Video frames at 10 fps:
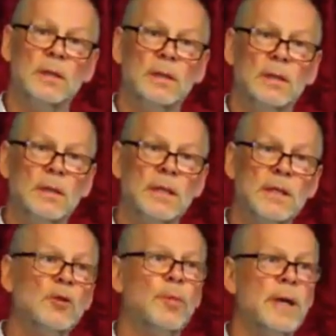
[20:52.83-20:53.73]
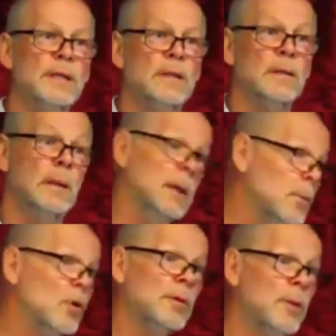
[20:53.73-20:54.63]
is still present in the
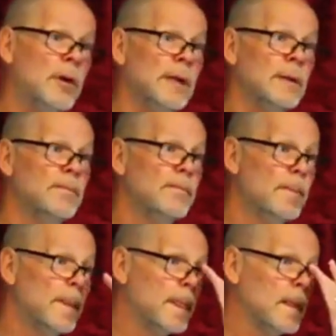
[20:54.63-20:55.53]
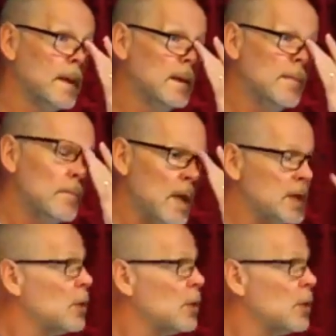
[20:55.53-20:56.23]
mortal body. So what